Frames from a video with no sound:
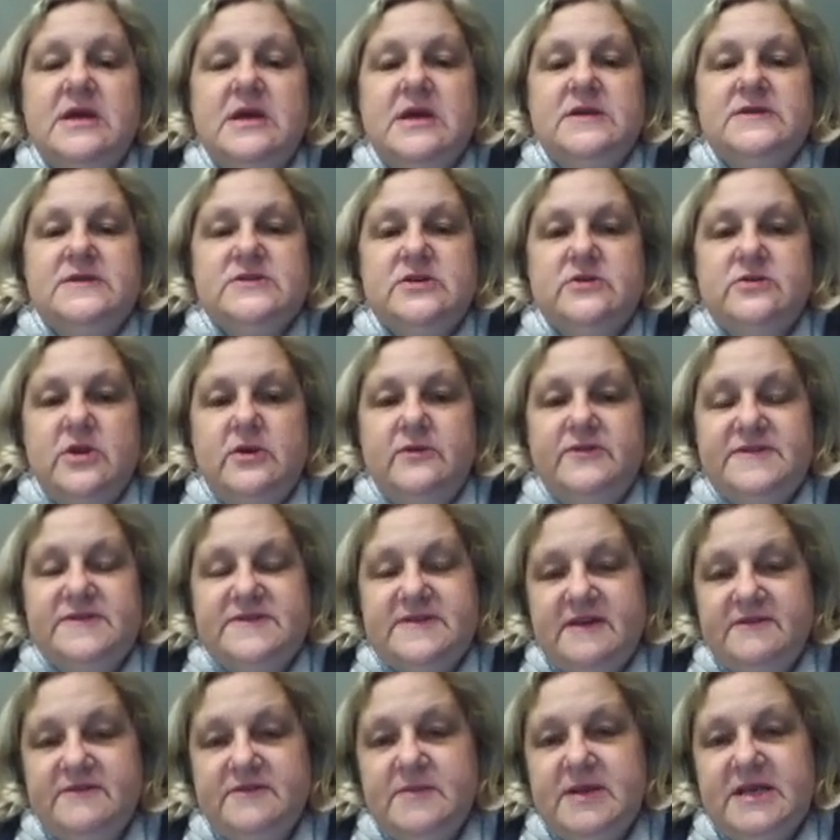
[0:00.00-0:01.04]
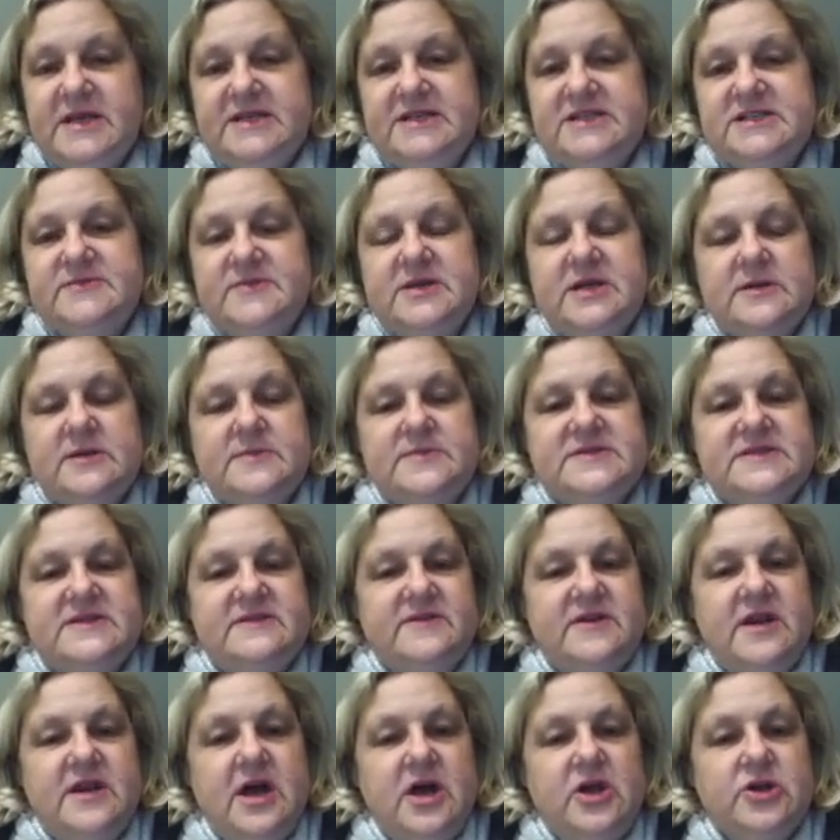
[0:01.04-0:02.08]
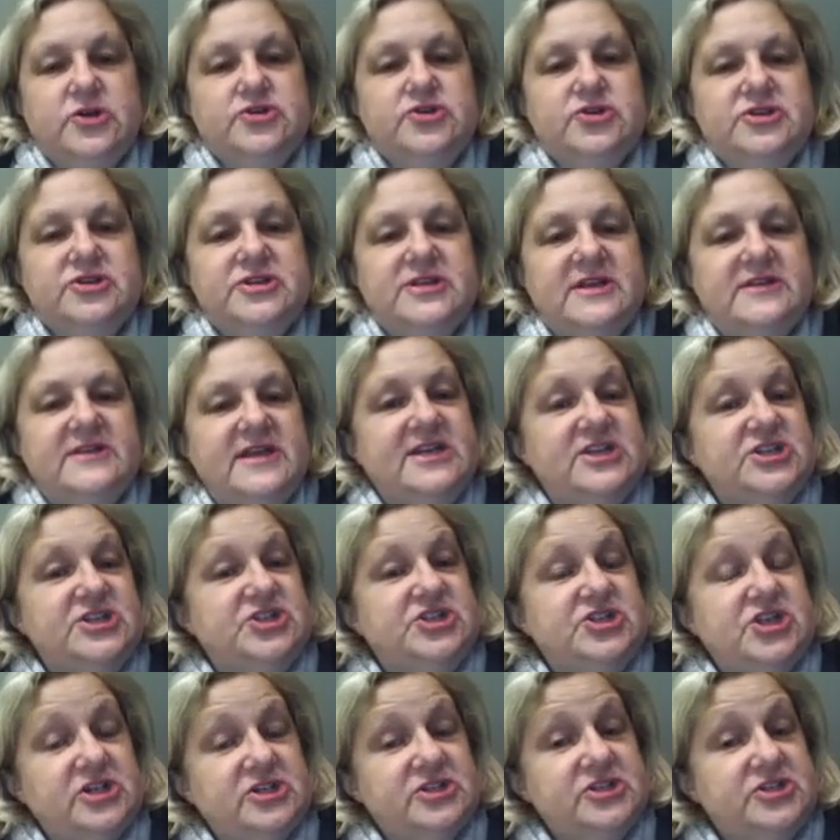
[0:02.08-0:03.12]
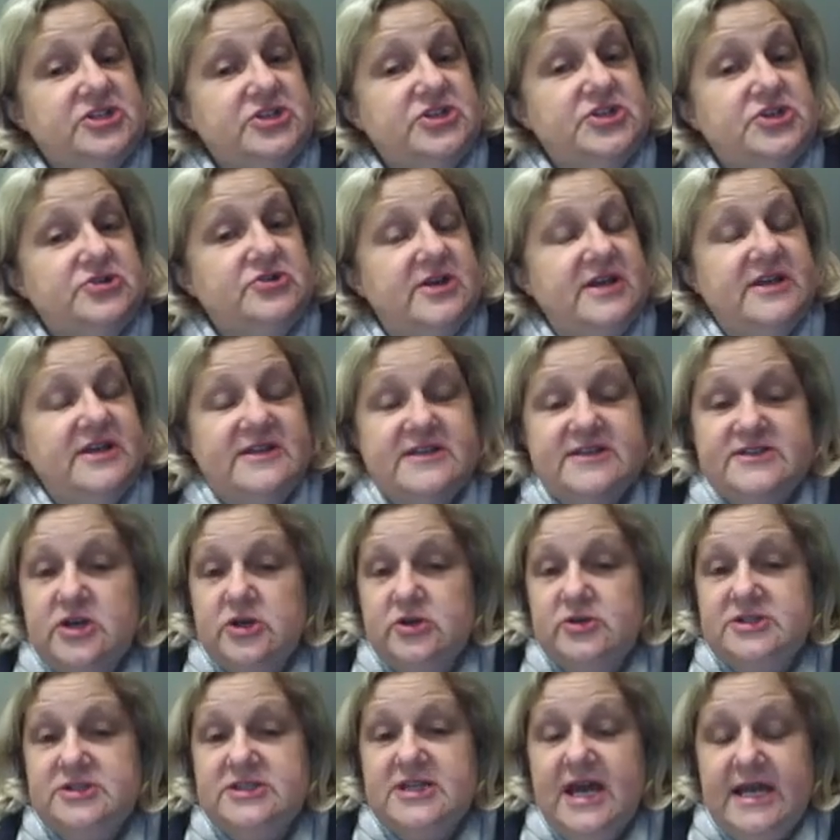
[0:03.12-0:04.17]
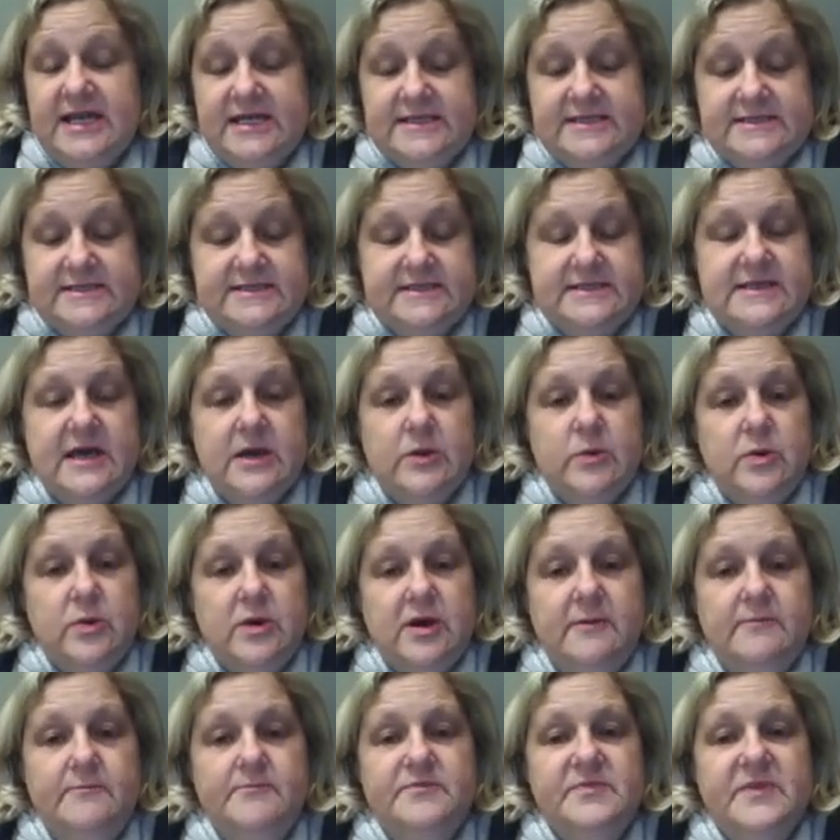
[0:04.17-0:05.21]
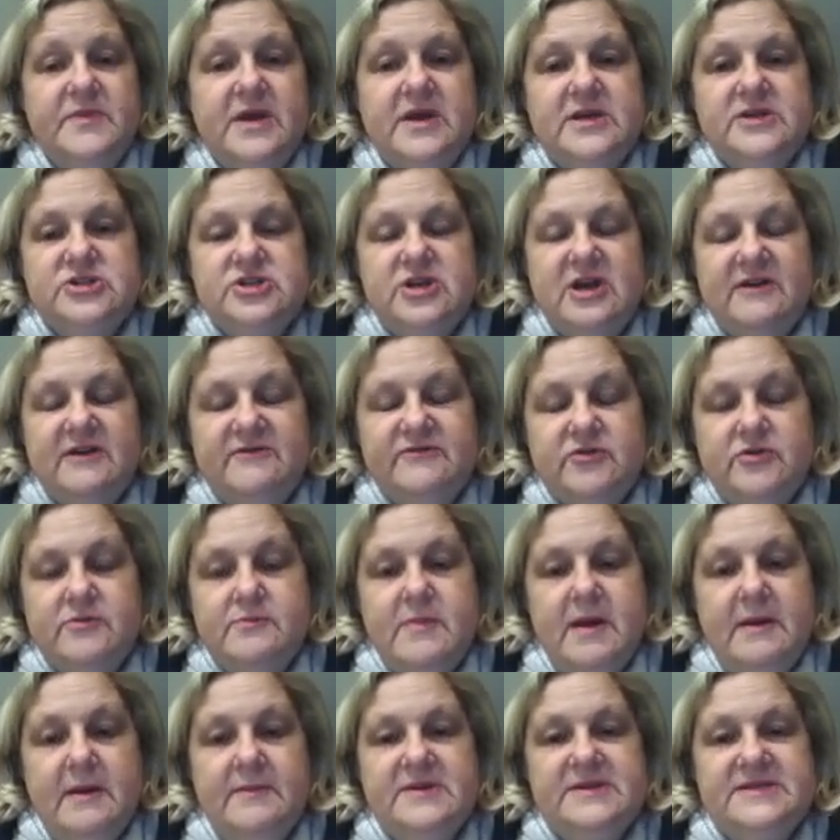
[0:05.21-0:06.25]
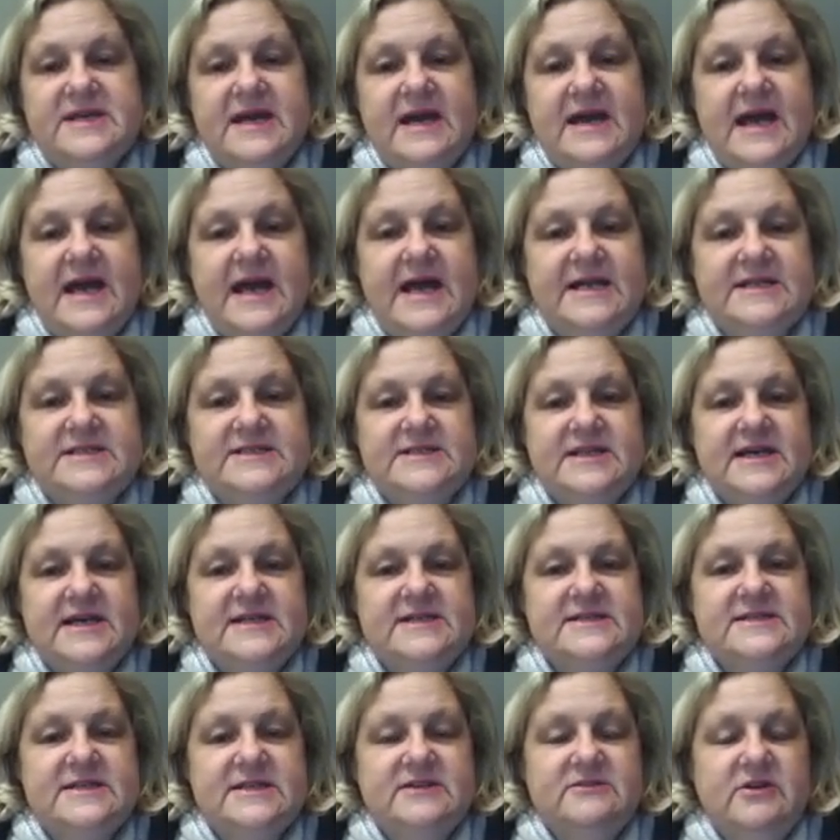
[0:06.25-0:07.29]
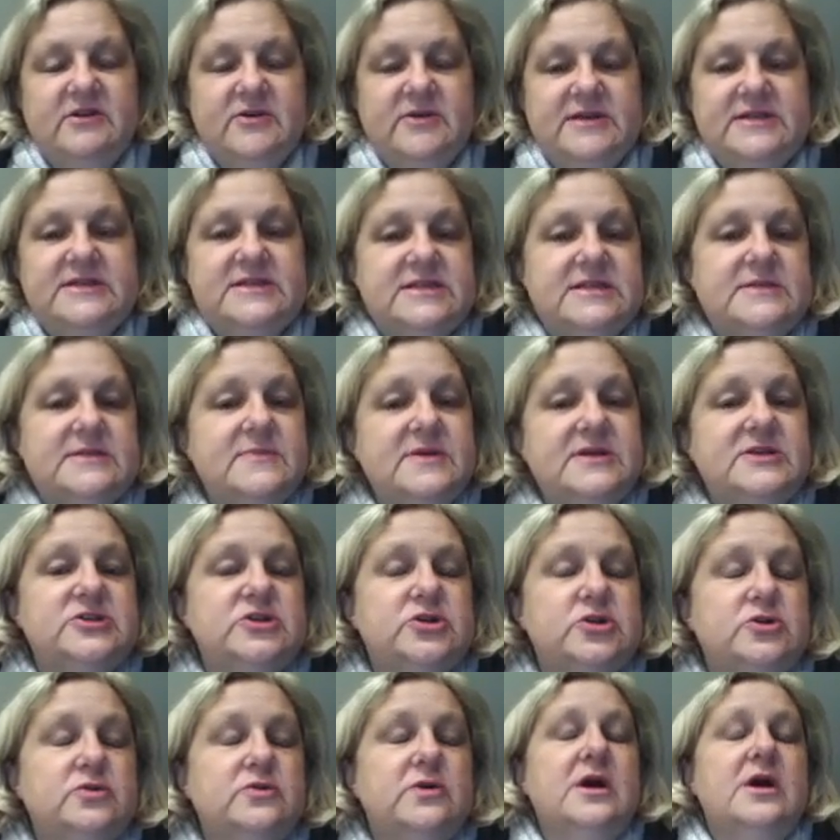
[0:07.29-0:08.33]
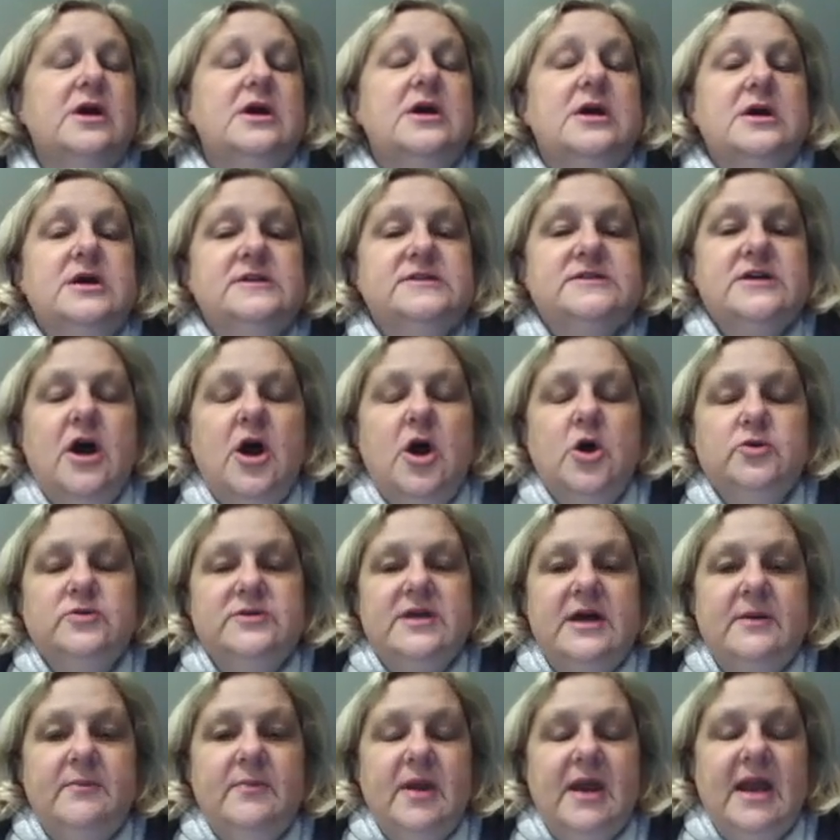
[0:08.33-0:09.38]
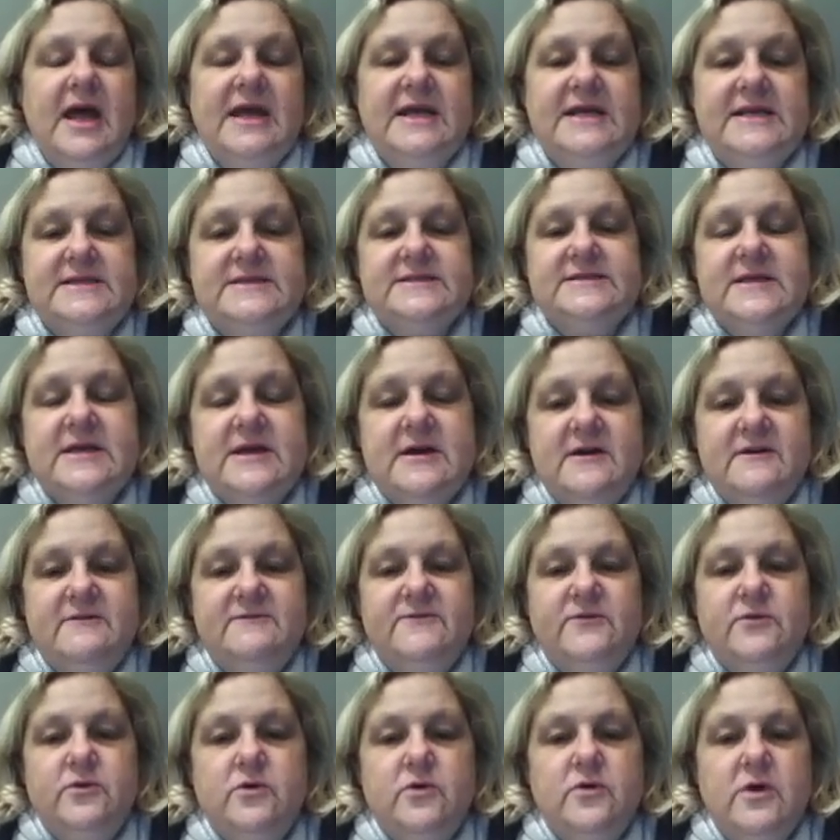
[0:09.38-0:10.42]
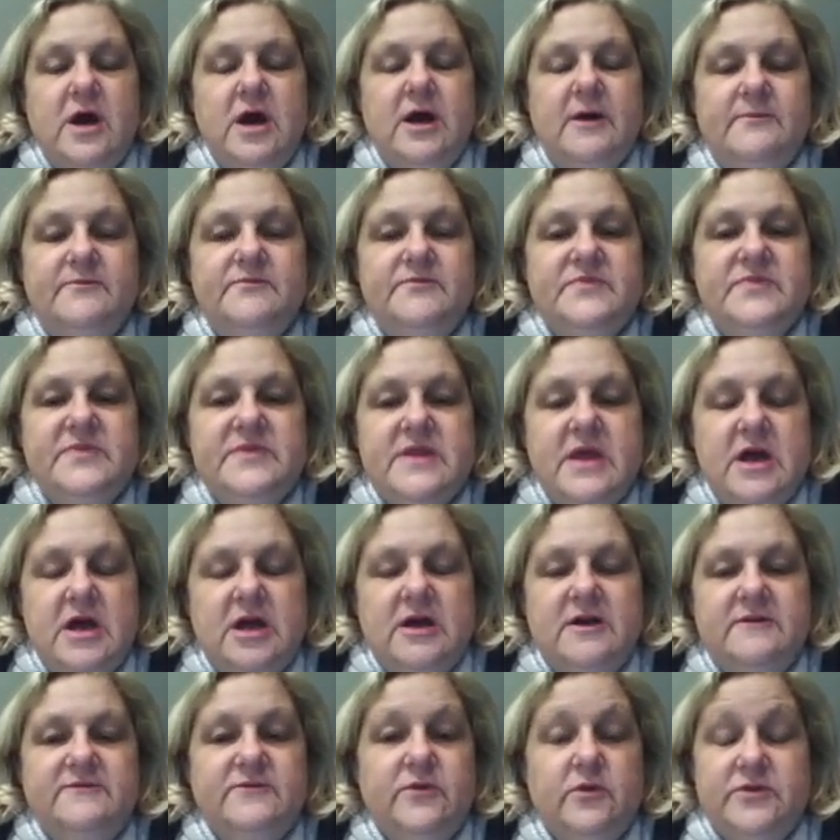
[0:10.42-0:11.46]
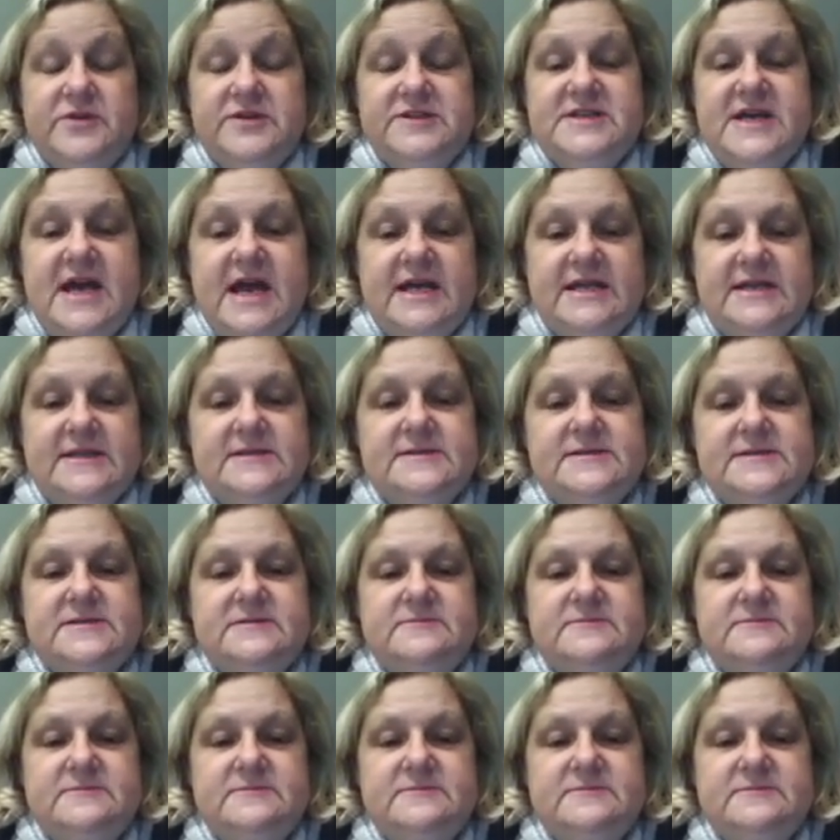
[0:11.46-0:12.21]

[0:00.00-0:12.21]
So the 7 meters becomes 700, and then it's just 3. There's no tens in that one. So you have to remember to add that 0 into the middle to hold that place for the tens.